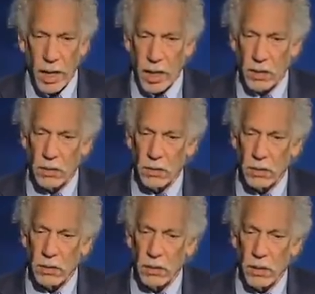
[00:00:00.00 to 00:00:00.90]
And
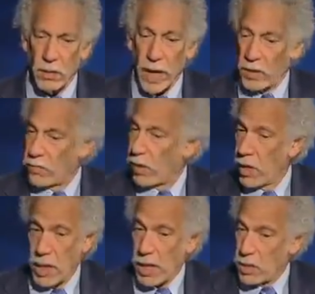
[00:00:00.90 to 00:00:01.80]
that's
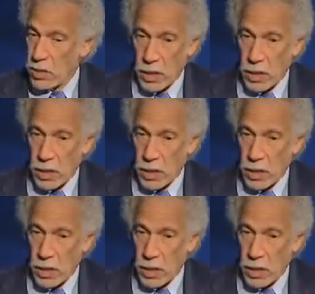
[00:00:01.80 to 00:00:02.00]
very nice.